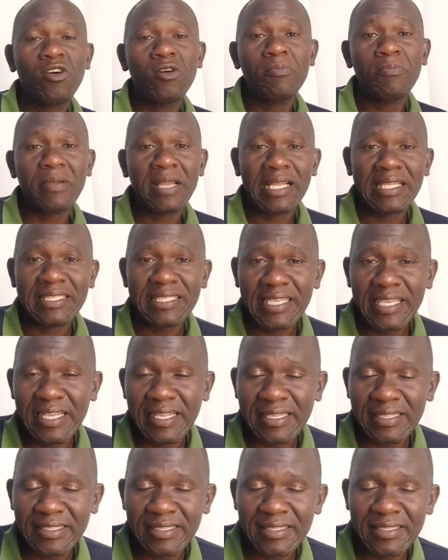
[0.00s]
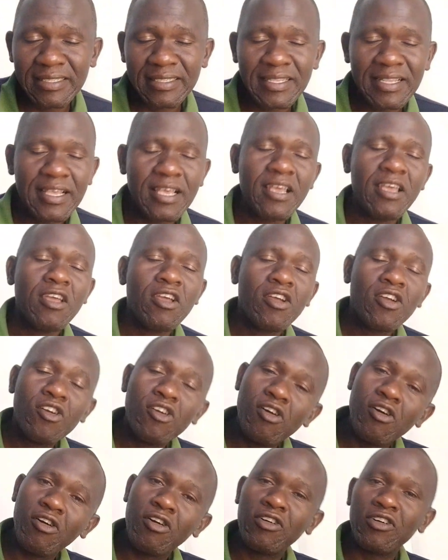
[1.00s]
plantains,
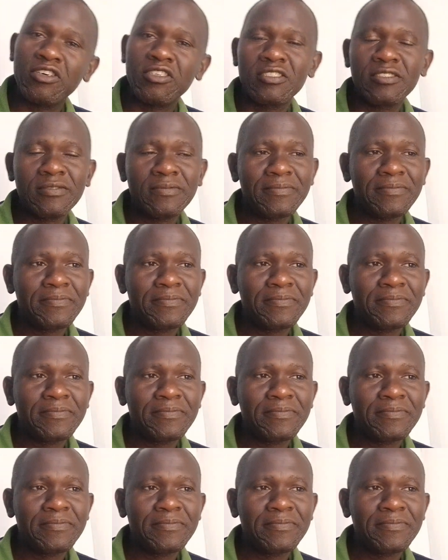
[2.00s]
corn,